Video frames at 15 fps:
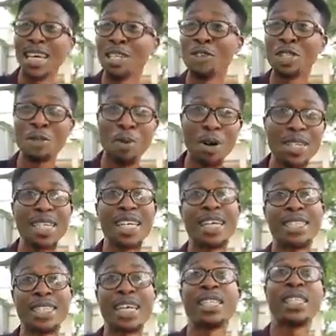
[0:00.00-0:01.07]
And he responded
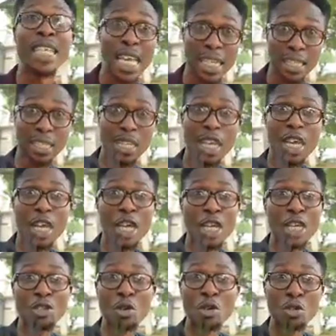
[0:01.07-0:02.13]
and said, yes,
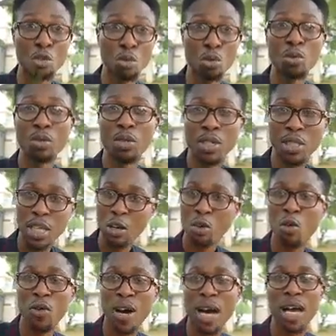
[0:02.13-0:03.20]
he's going to
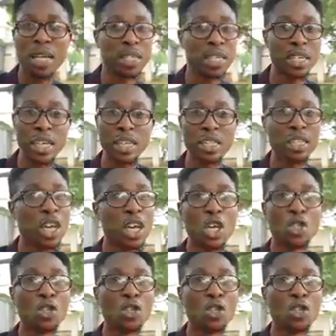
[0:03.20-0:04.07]
take over the case.